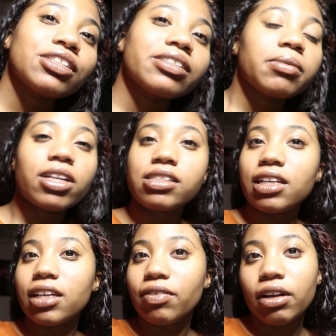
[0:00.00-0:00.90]
I'm gonna see
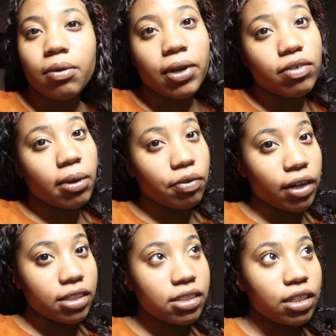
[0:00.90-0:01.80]
if I can wait for my
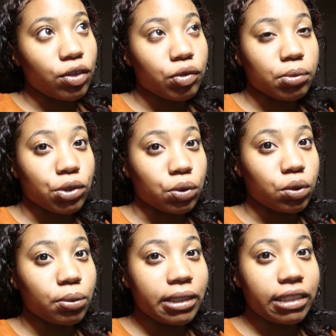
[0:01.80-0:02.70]
friends to get home from school
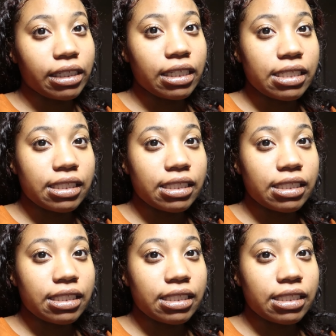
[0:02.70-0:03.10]
because